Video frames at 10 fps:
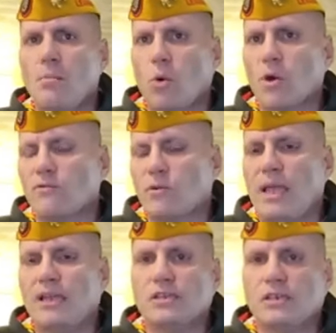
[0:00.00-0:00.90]
More
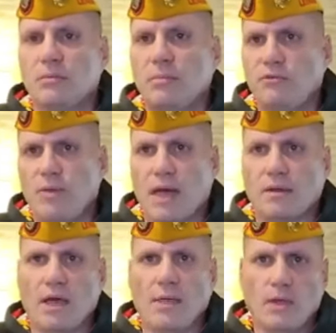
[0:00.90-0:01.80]
information can be
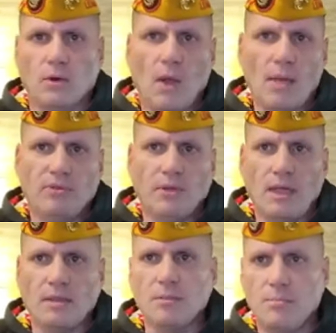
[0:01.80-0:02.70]
found on their
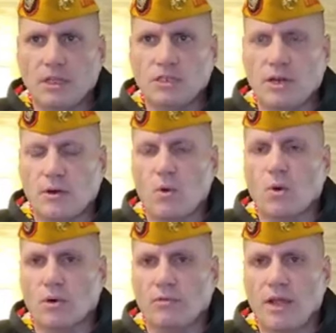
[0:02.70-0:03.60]
website,
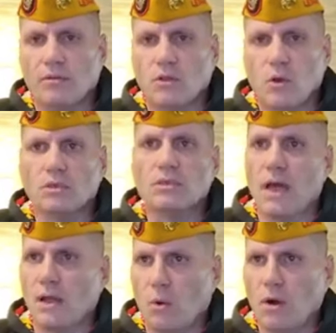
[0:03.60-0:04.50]

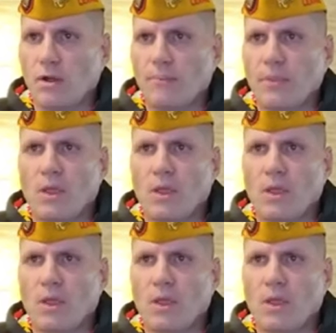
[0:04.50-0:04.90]
themilityorderofdevildogs.org,